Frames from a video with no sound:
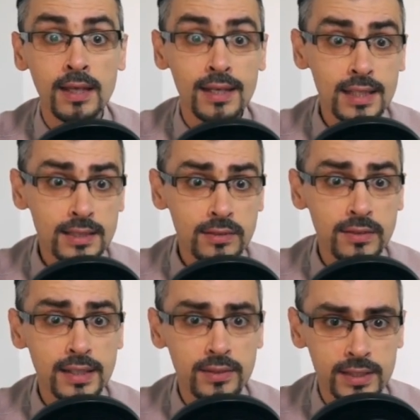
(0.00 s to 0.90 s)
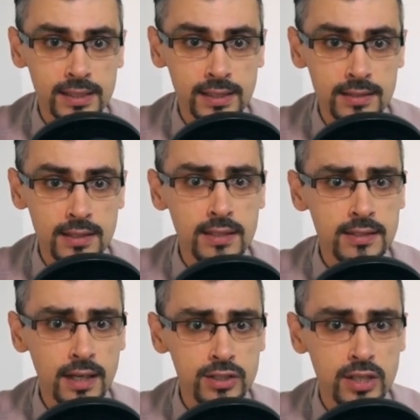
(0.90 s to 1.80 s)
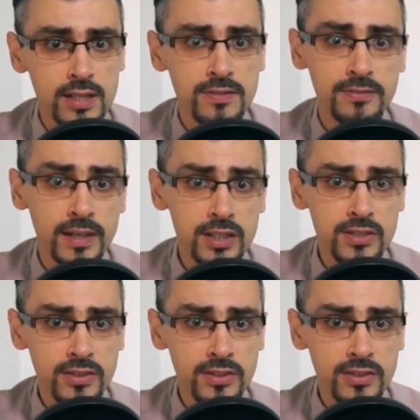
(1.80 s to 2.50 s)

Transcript: Literary critics, such as French